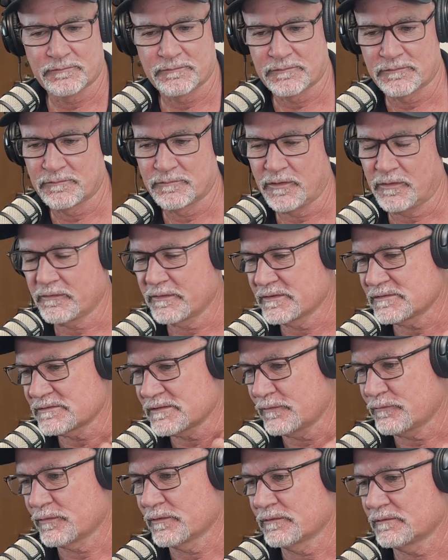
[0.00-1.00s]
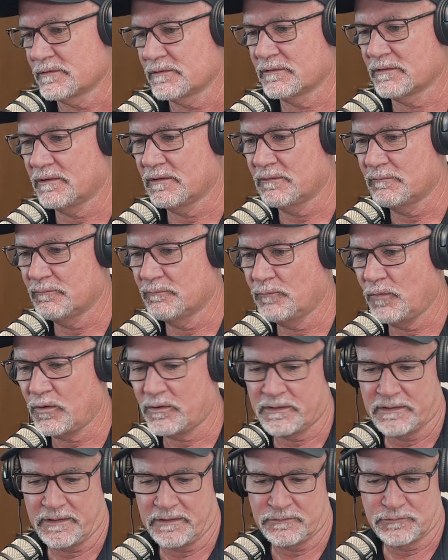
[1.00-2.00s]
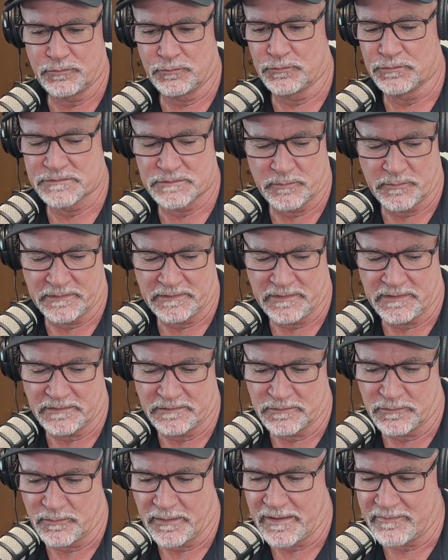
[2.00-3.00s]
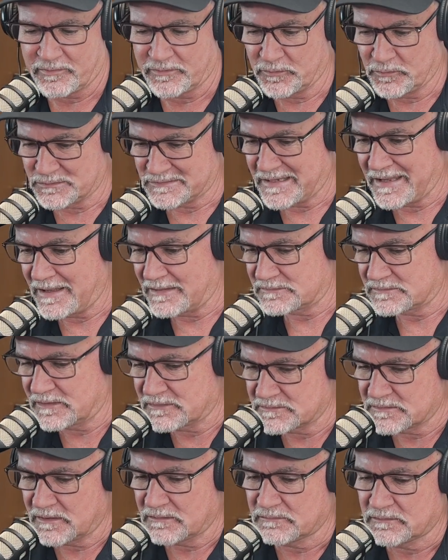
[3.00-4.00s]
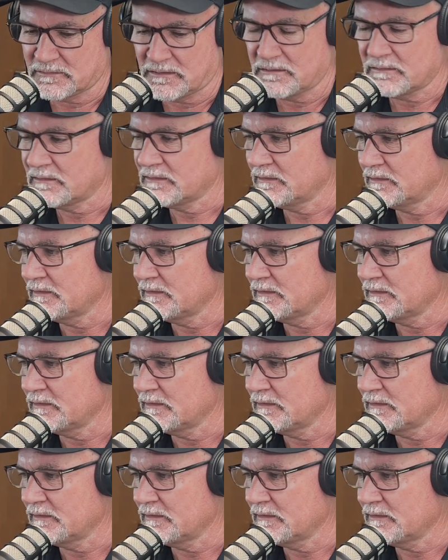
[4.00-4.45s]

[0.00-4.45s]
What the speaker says: various different marketing tools that we need, having those assets out there.